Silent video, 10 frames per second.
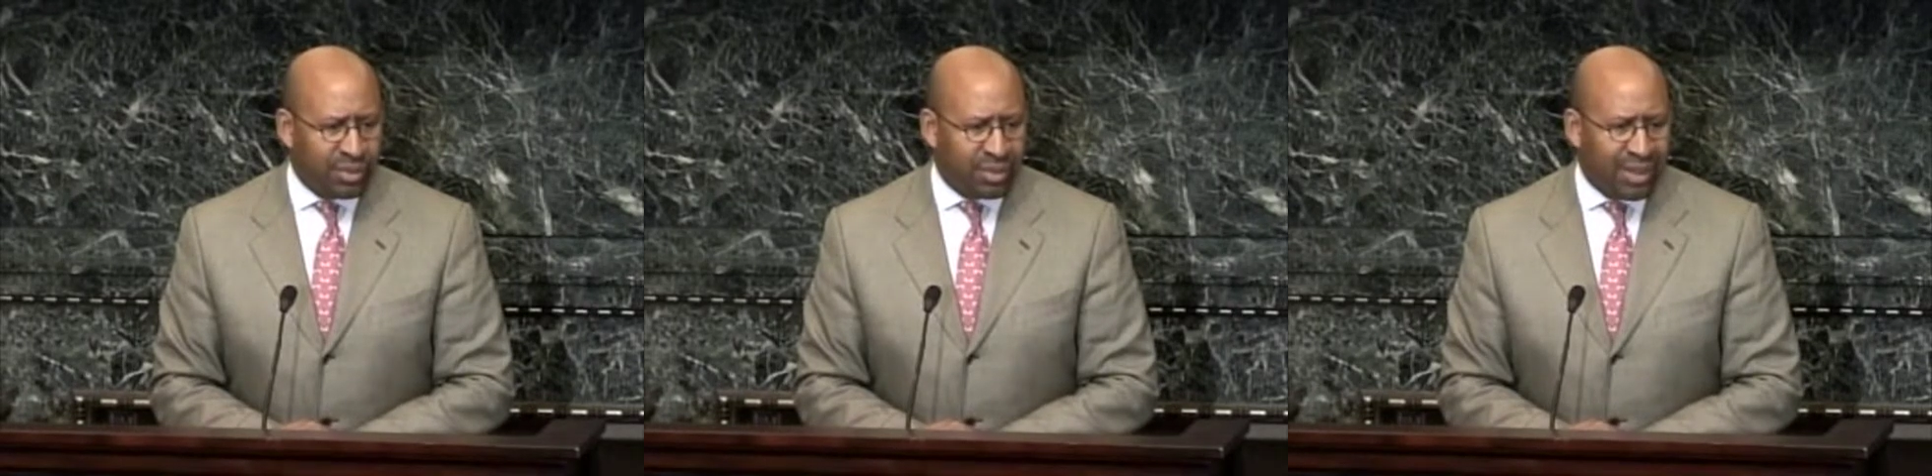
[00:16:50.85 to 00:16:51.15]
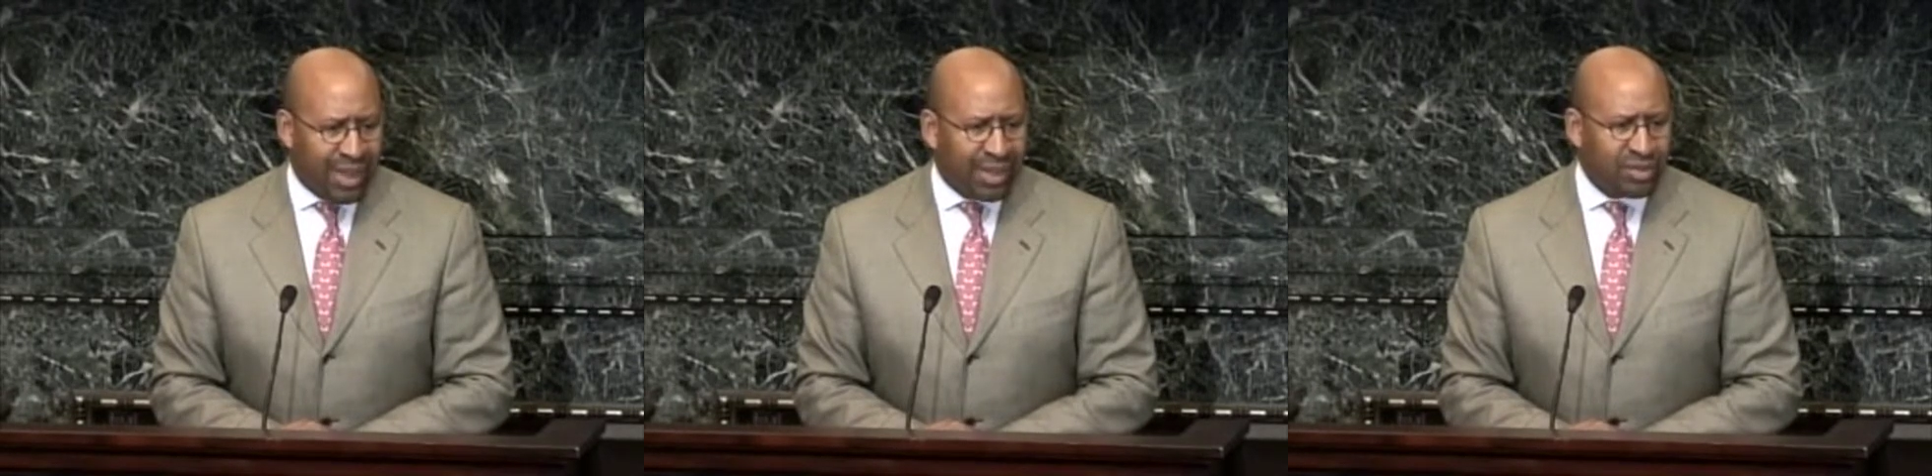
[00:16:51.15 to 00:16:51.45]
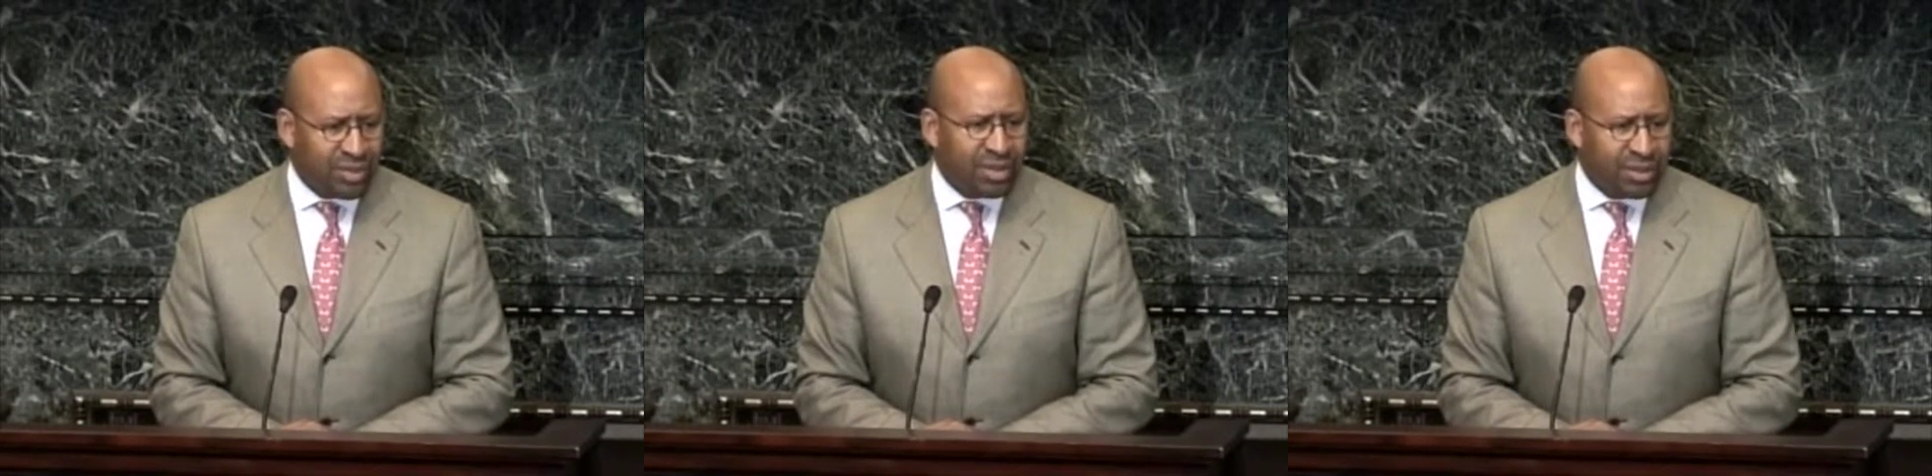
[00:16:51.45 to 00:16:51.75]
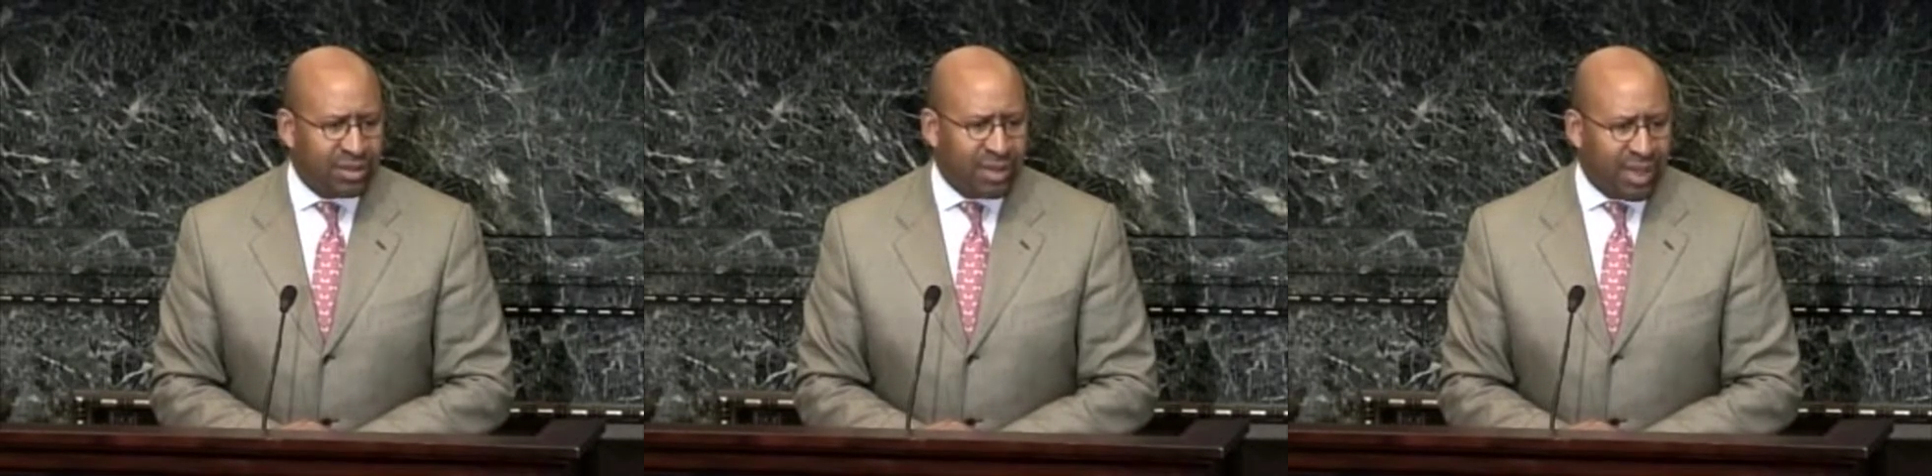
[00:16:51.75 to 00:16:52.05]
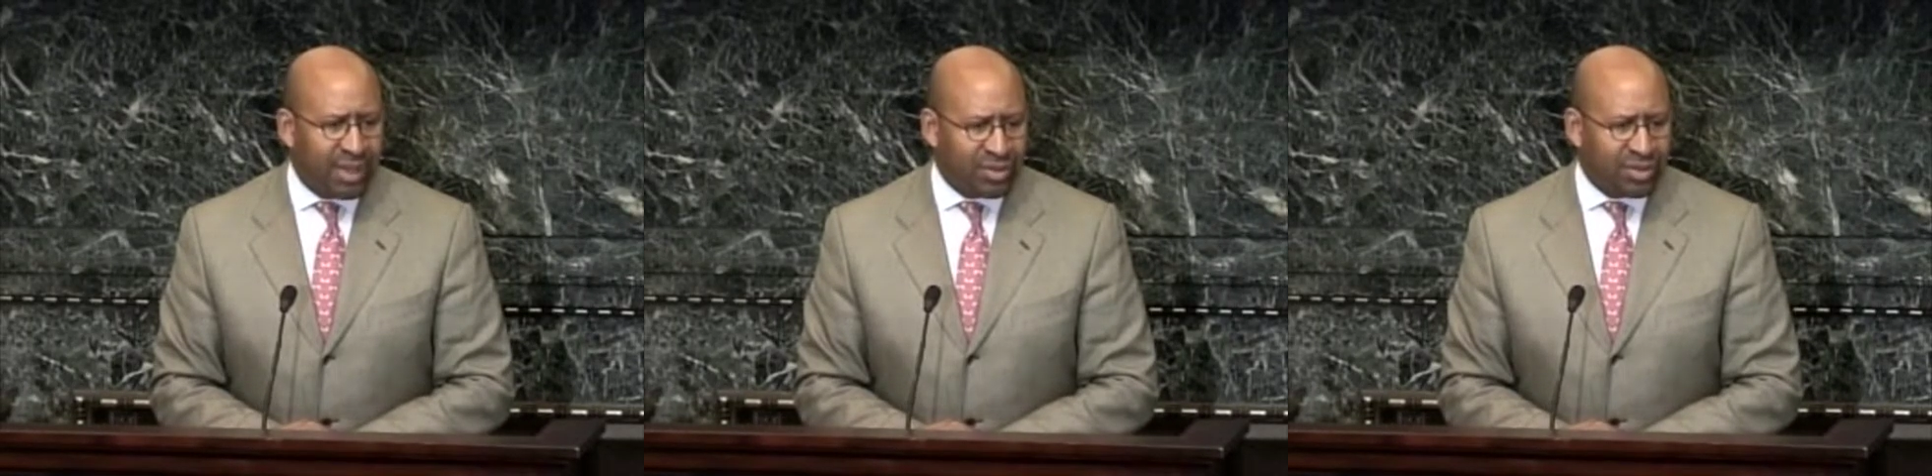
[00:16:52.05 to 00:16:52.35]
The action is the
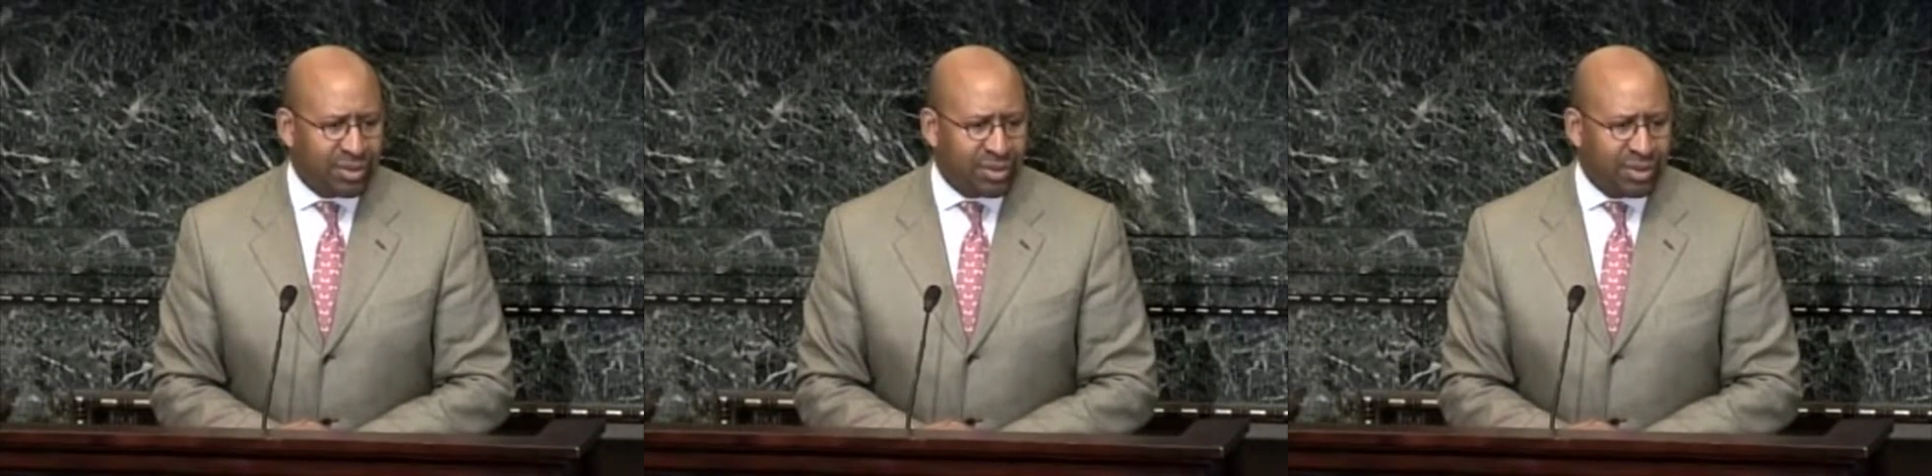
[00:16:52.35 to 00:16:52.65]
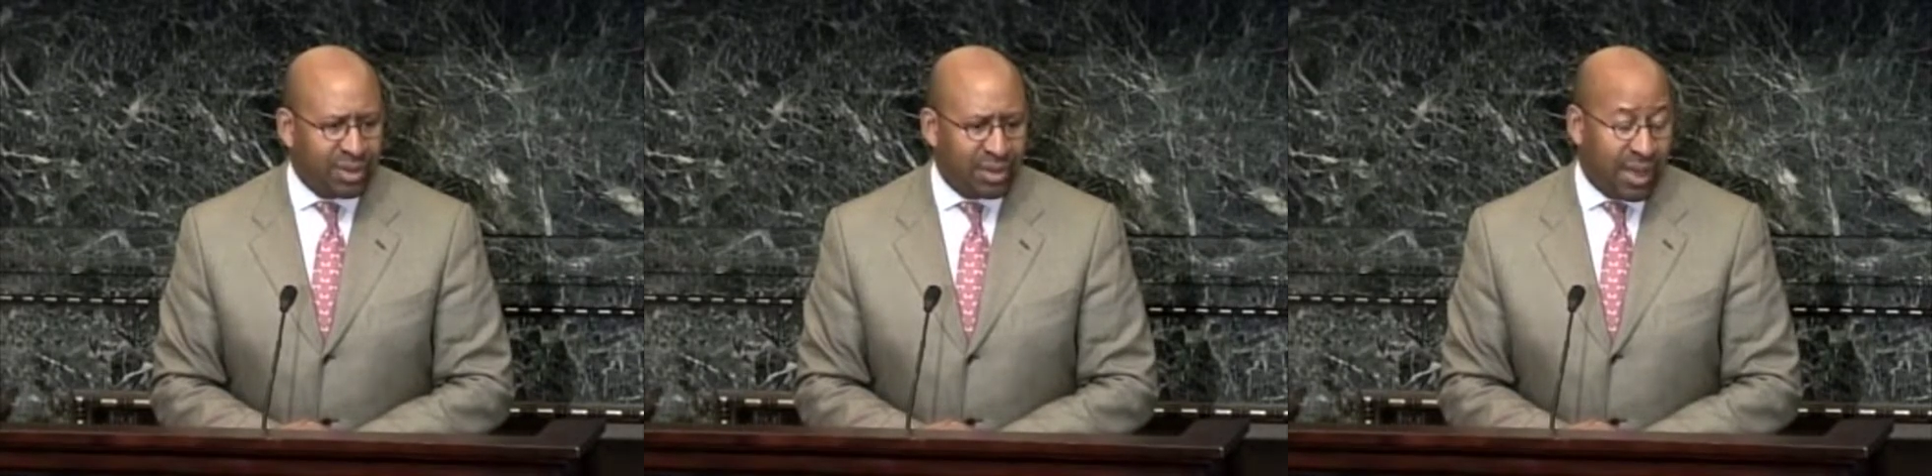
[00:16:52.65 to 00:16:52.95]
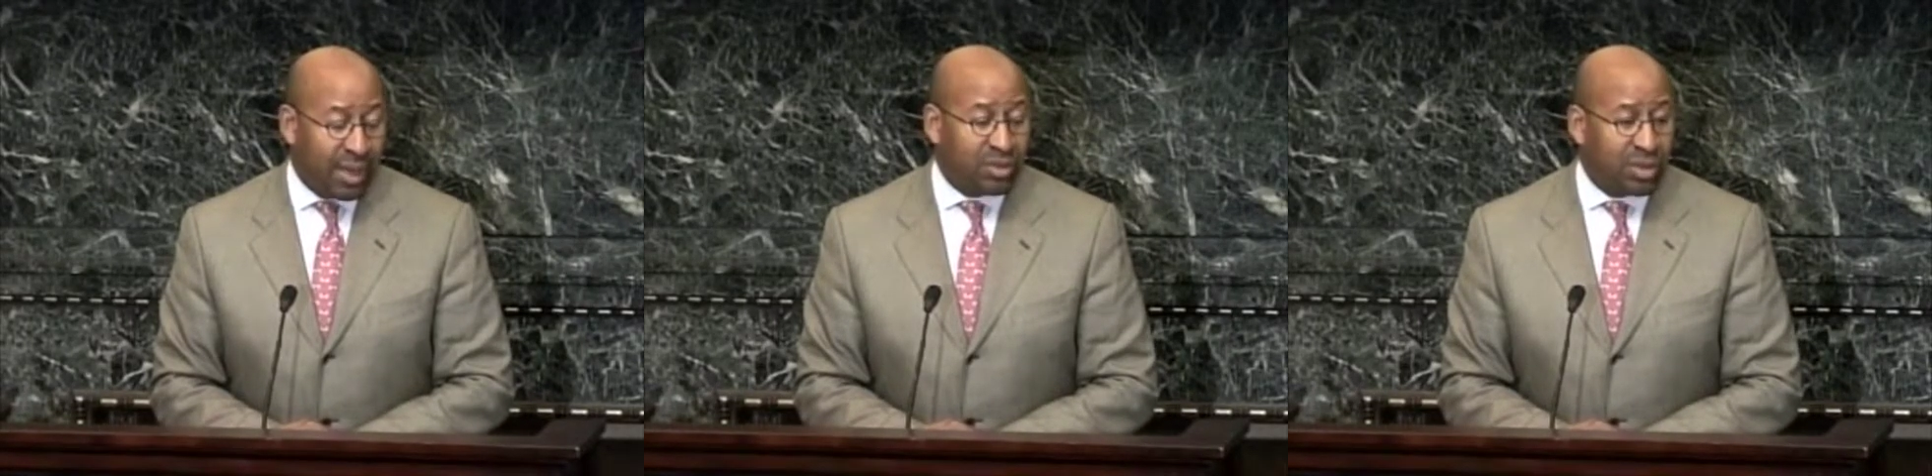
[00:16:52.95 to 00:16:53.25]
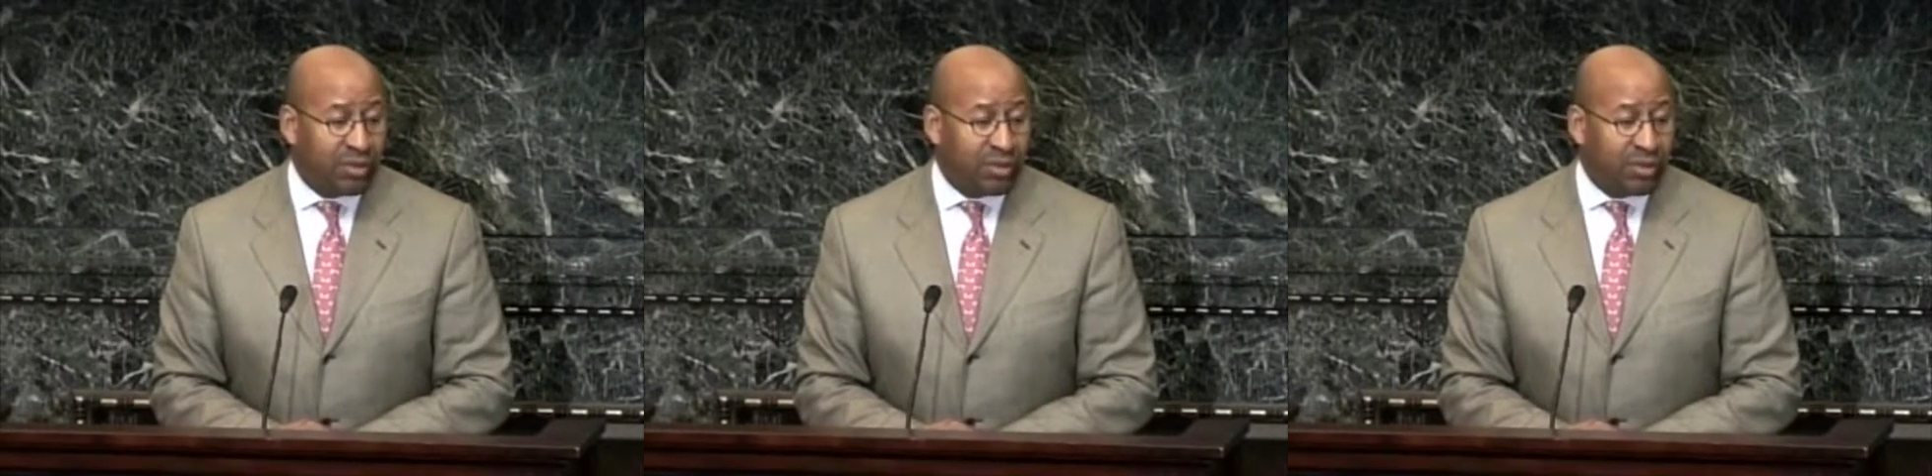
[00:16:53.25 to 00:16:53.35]
action, and the action,